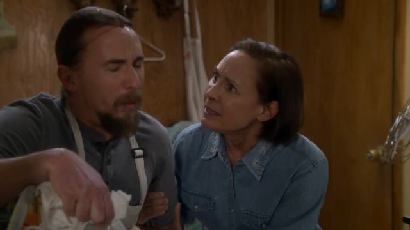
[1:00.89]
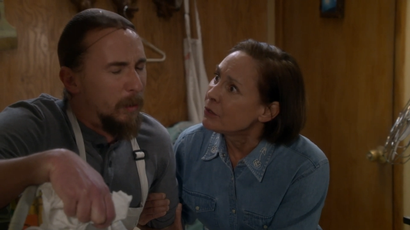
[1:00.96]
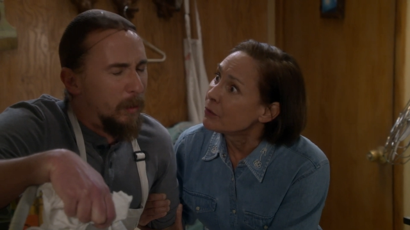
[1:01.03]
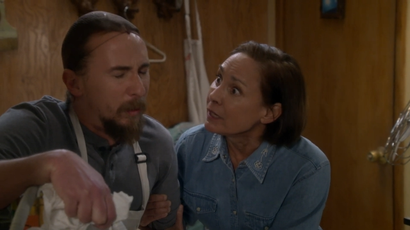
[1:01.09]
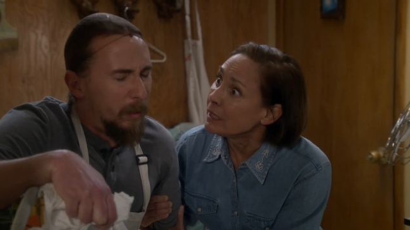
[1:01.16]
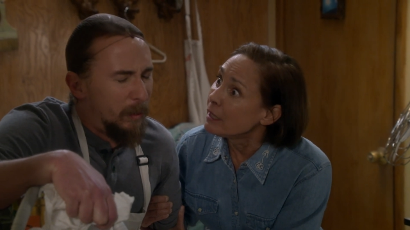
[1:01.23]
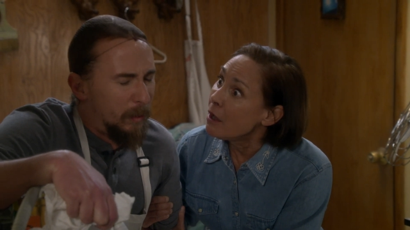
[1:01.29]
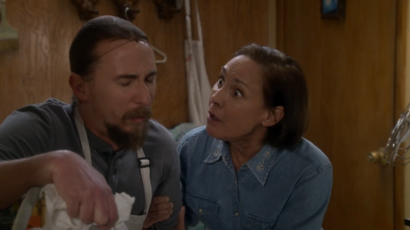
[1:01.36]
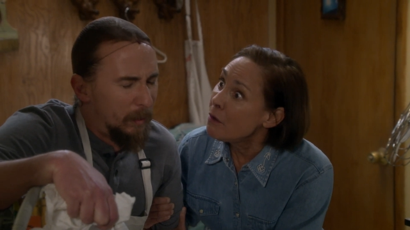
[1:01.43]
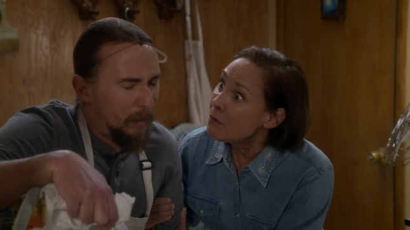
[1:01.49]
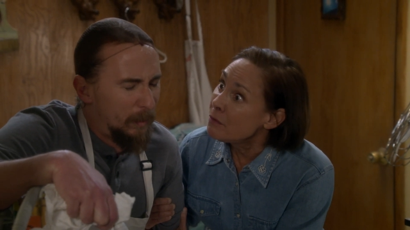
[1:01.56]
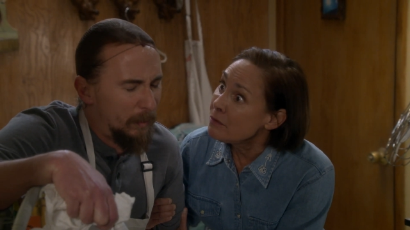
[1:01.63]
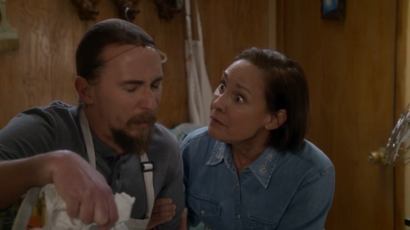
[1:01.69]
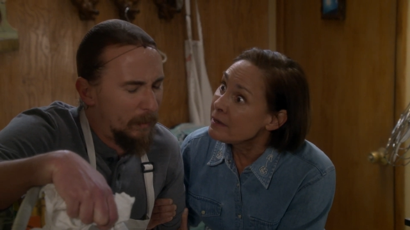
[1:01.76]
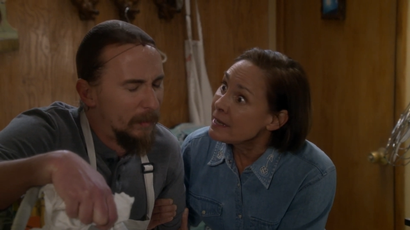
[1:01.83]
Speaker 1: you're
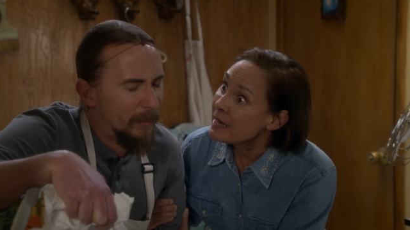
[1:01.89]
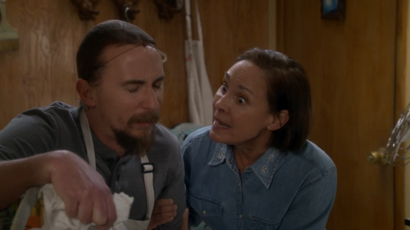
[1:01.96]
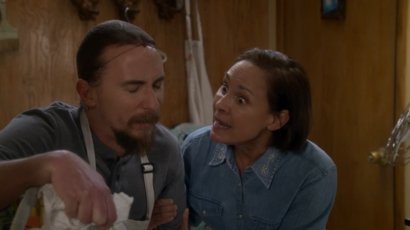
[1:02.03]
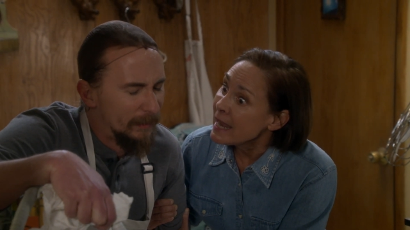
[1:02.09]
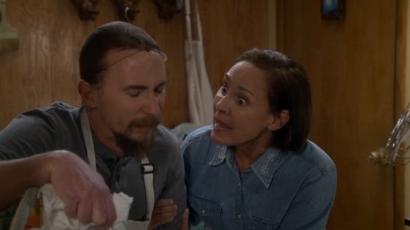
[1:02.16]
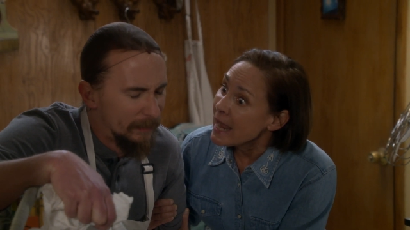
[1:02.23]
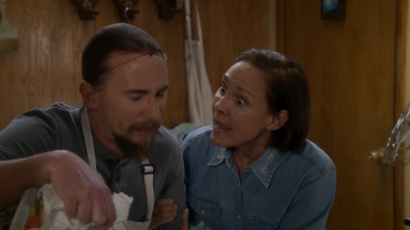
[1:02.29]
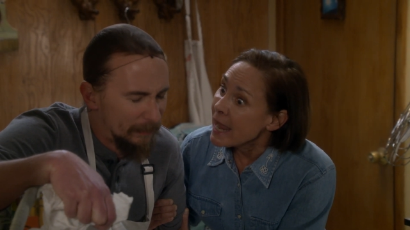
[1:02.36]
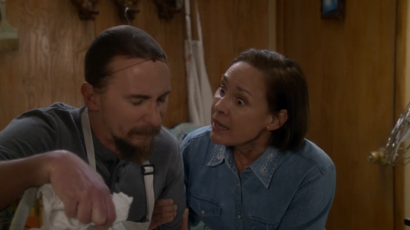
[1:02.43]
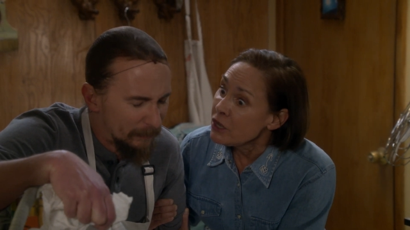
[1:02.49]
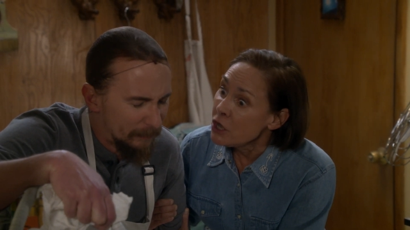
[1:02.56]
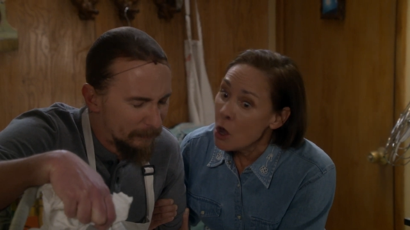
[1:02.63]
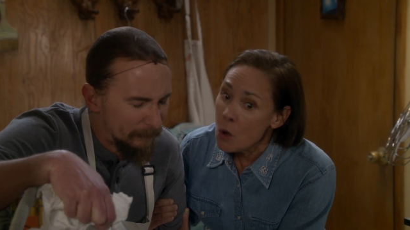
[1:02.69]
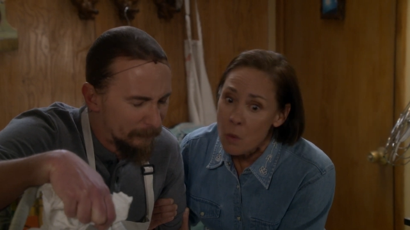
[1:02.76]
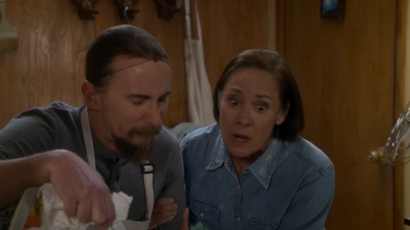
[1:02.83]
alone,
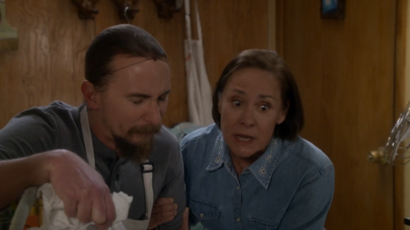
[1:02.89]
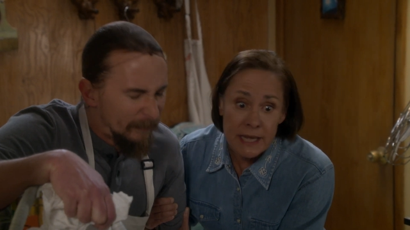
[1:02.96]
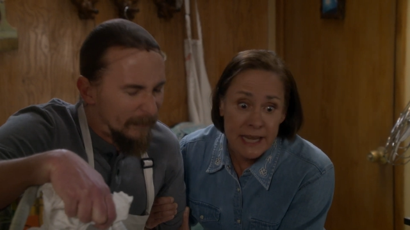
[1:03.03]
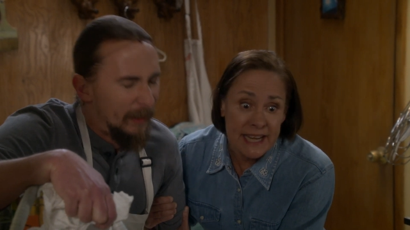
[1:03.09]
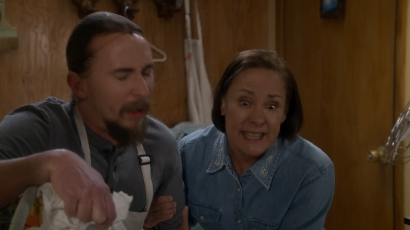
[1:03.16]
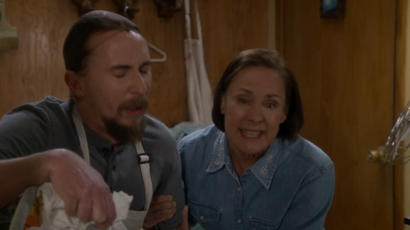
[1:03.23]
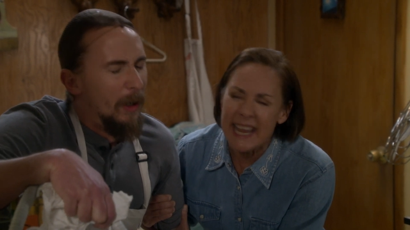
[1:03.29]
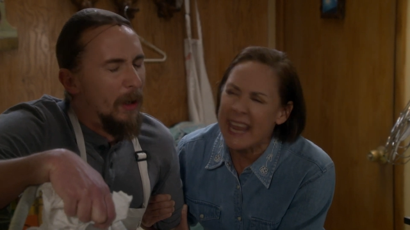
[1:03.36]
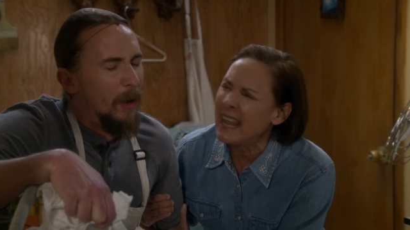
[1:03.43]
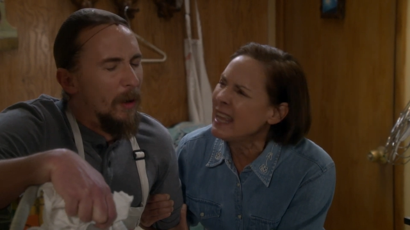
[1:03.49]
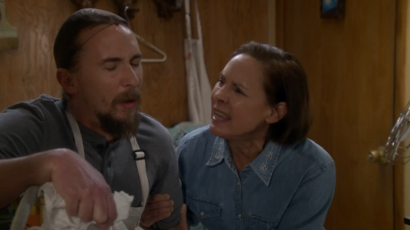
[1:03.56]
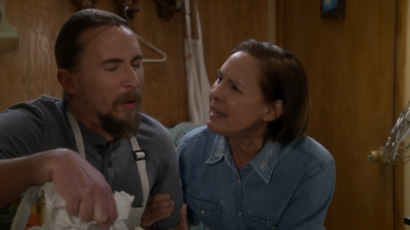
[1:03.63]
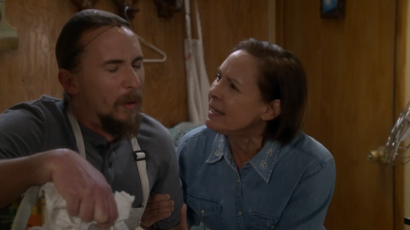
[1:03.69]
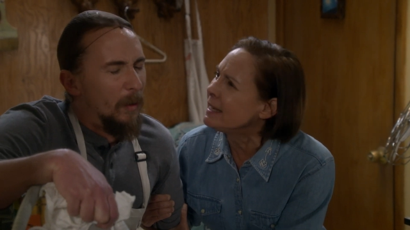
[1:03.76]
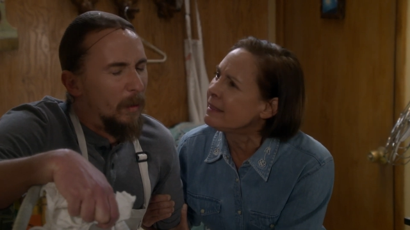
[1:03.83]
and no one needs
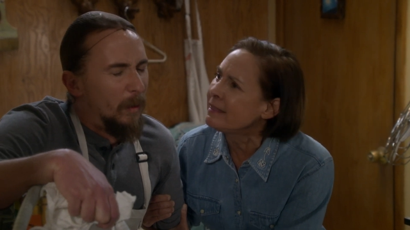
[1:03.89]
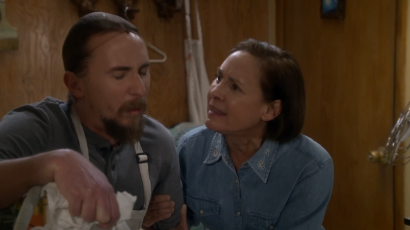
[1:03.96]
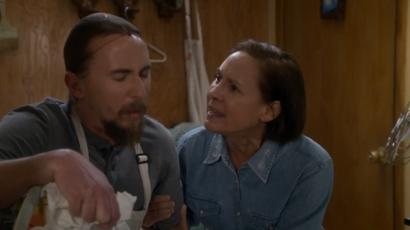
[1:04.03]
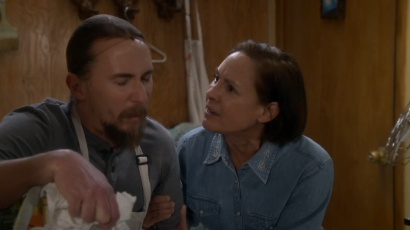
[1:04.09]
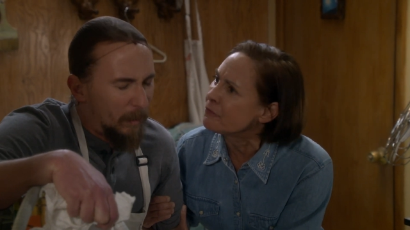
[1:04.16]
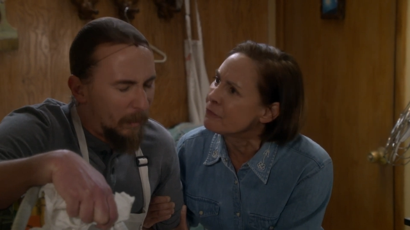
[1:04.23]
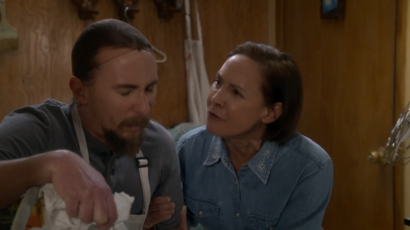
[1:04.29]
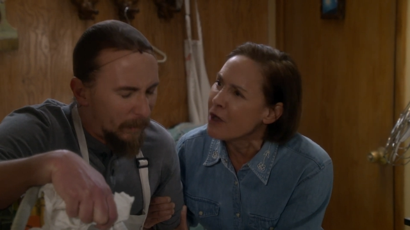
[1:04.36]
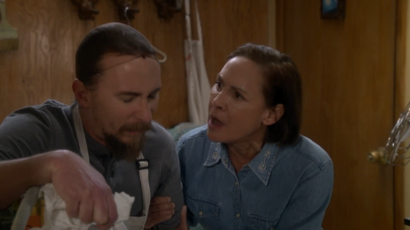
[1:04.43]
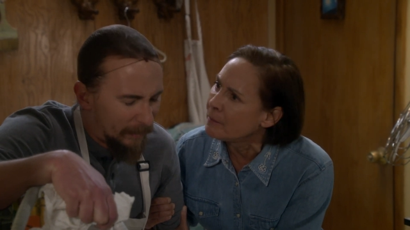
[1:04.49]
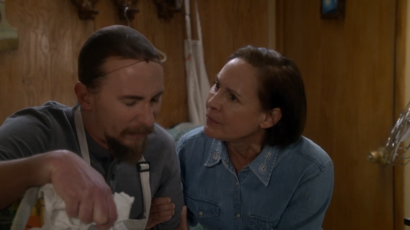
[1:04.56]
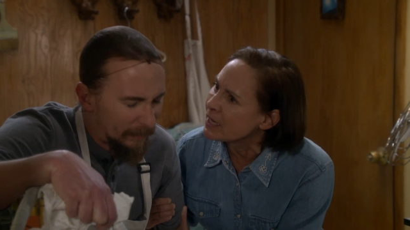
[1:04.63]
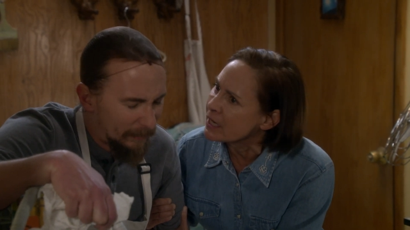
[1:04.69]
anything from